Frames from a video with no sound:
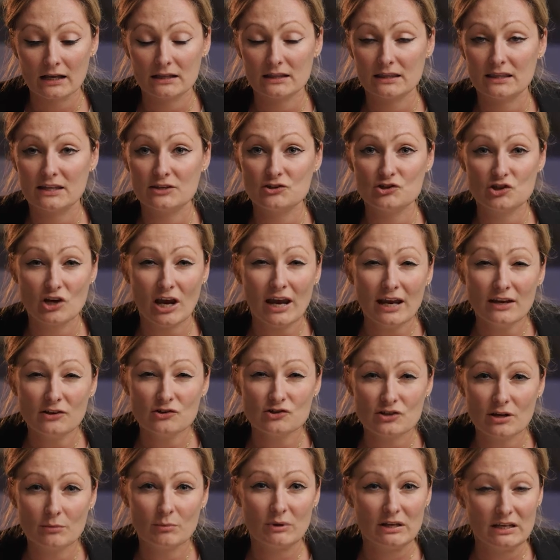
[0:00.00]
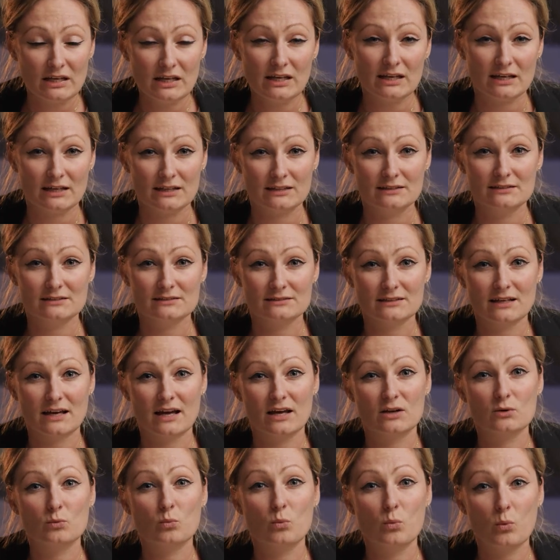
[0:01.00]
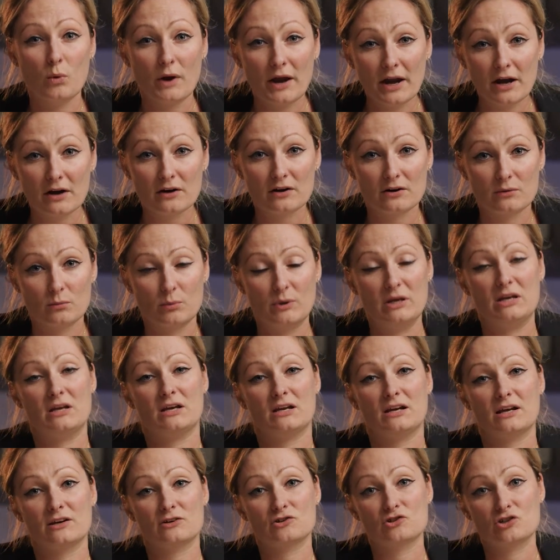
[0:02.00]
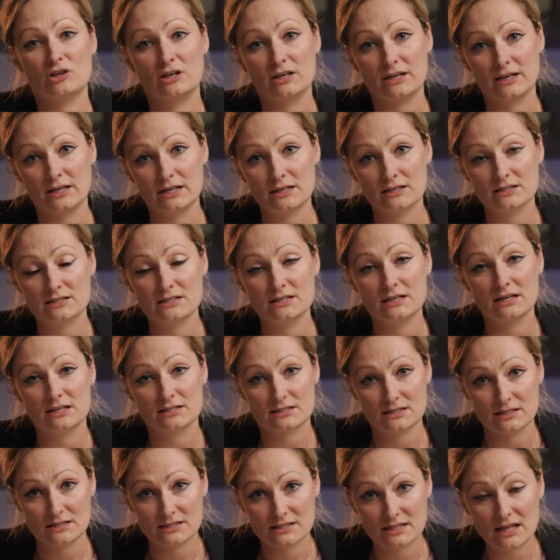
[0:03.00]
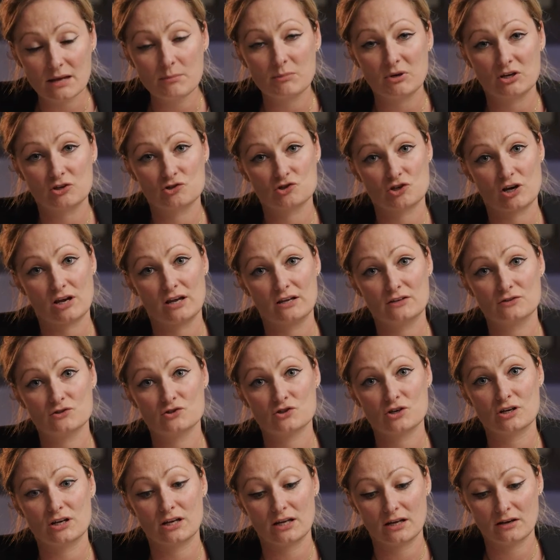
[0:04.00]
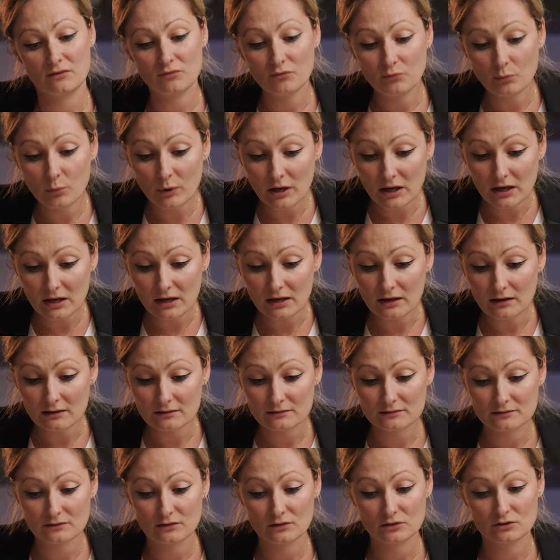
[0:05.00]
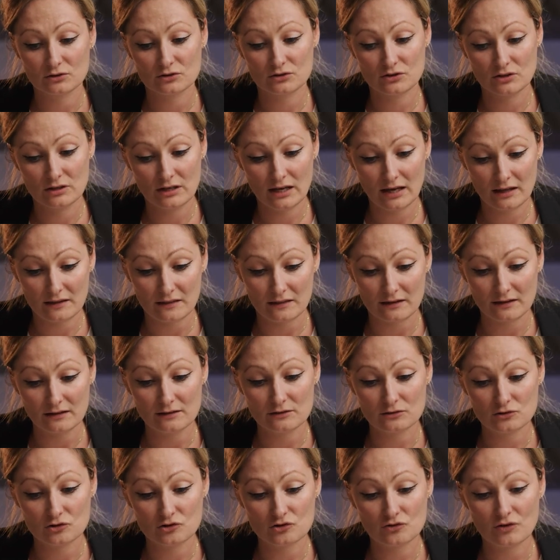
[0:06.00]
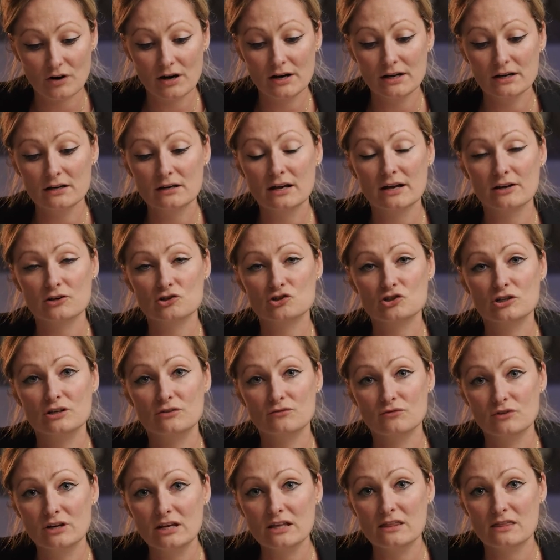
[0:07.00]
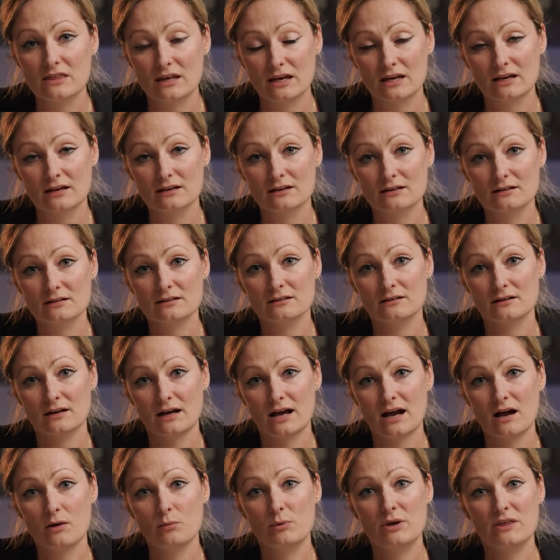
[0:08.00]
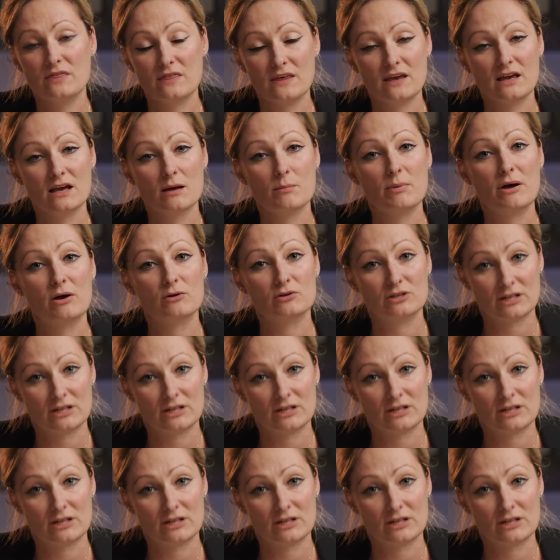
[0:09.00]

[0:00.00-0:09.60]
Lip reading: The change that we need and where we can actually see a systemic change if we together try and actually rethink how we think about